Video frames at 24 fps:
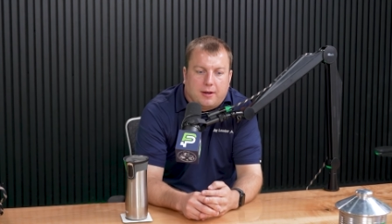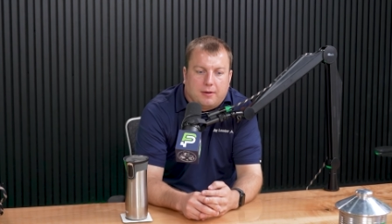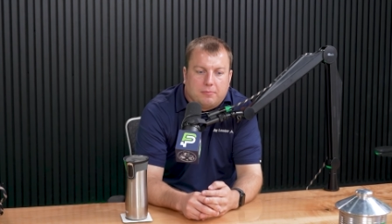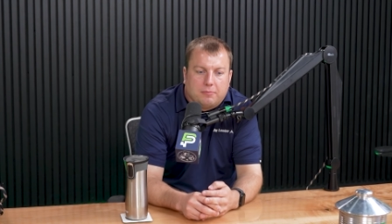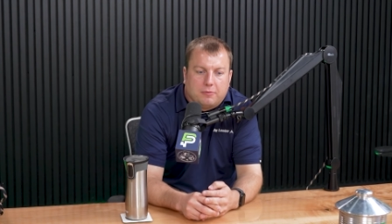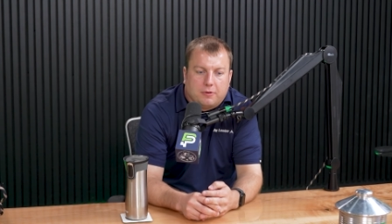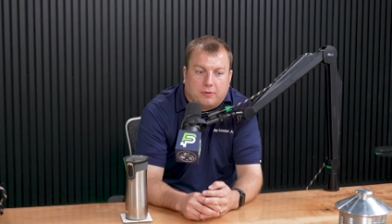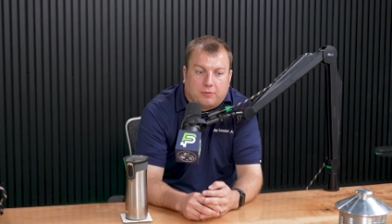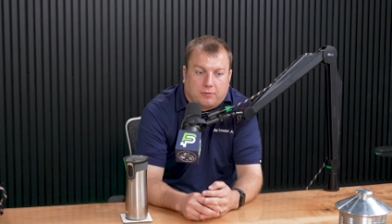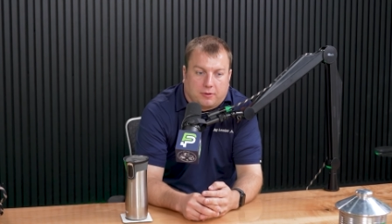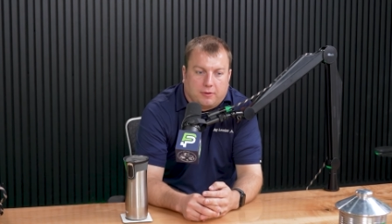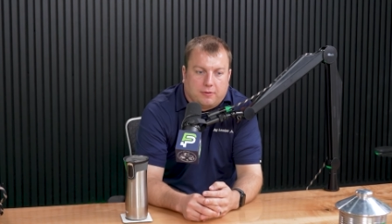
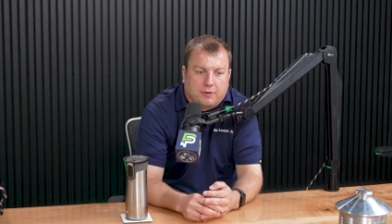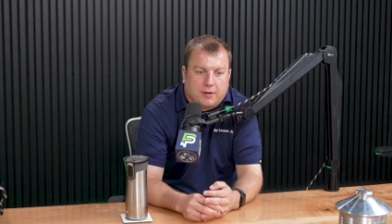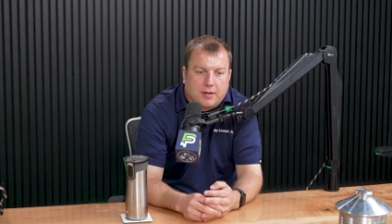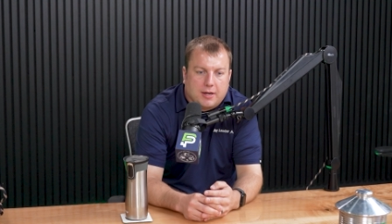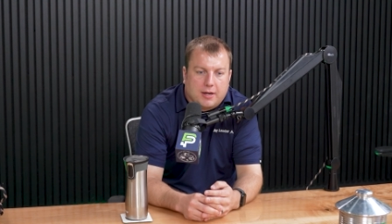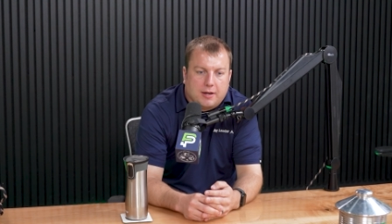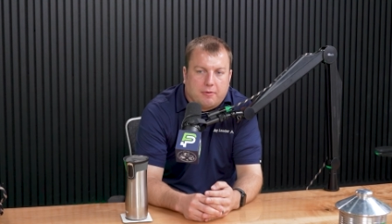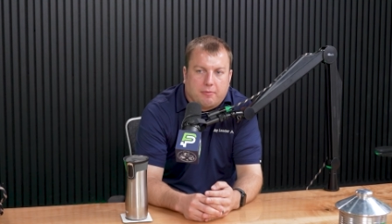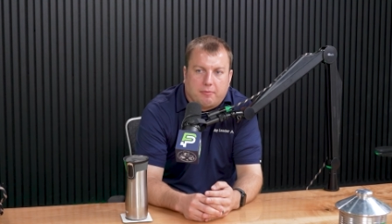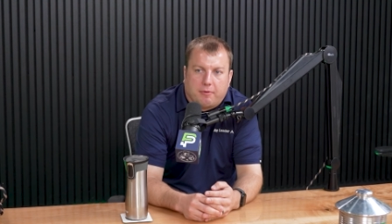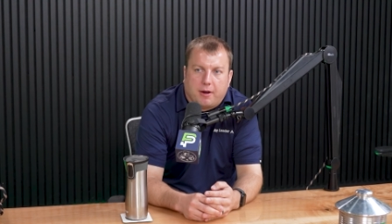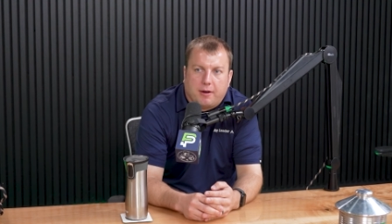just because you
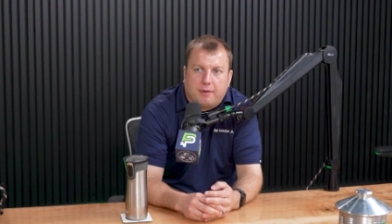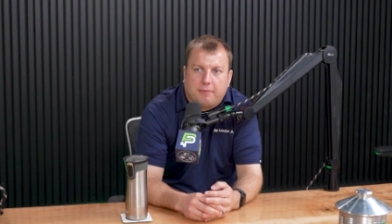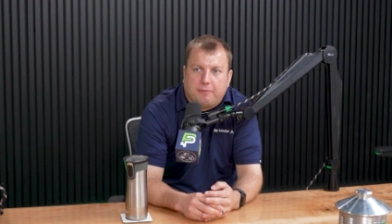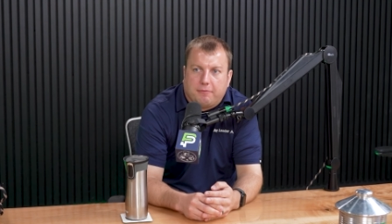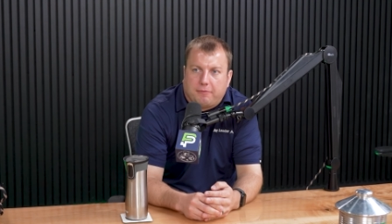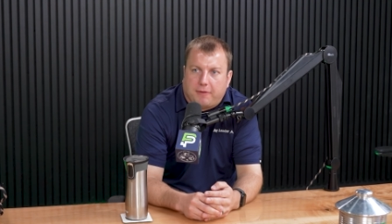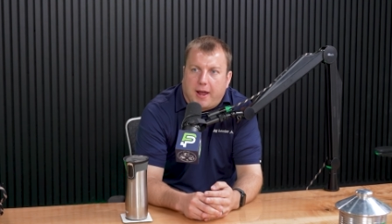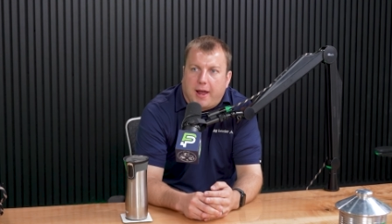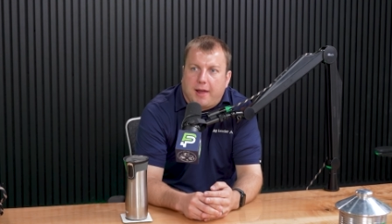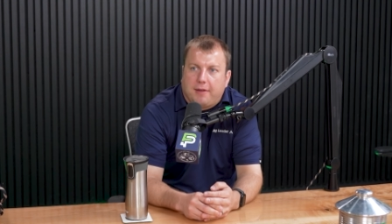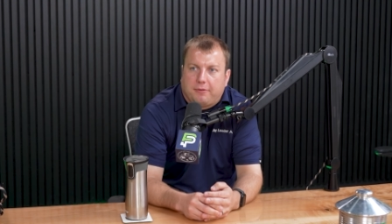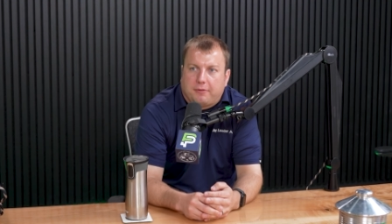need to run
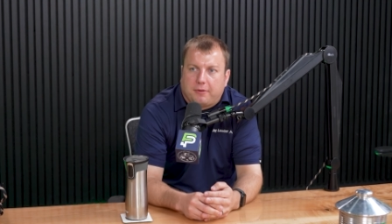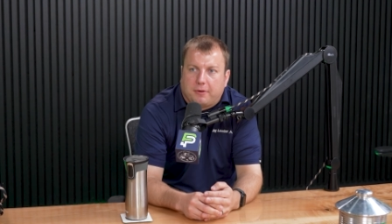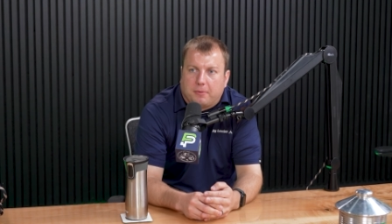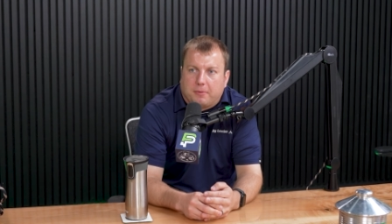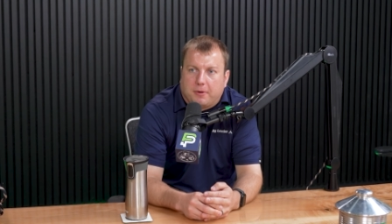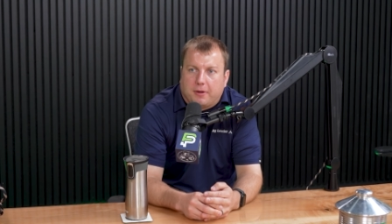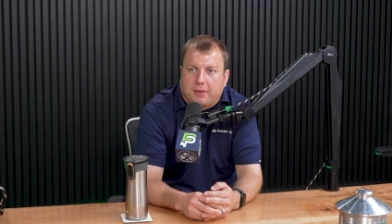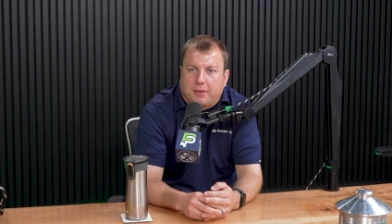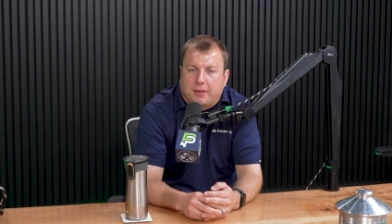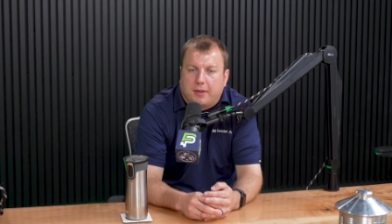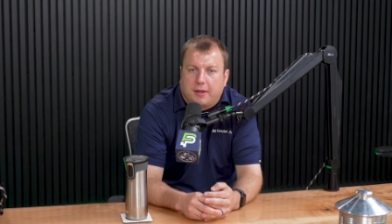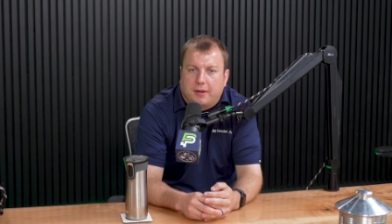faster
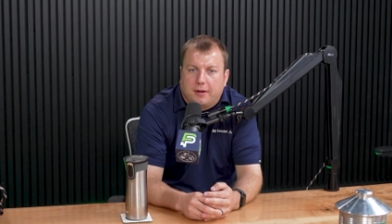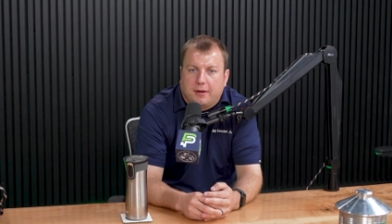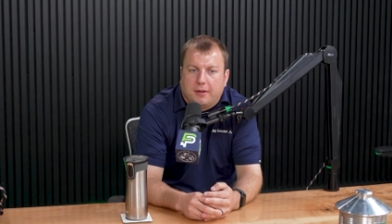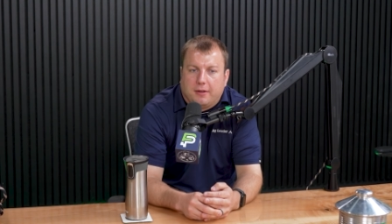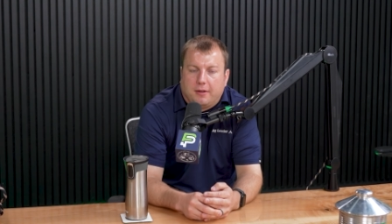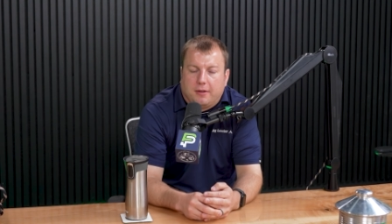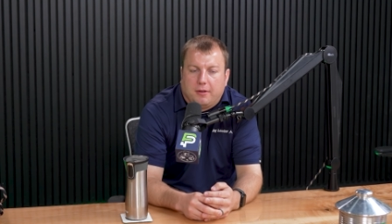with it,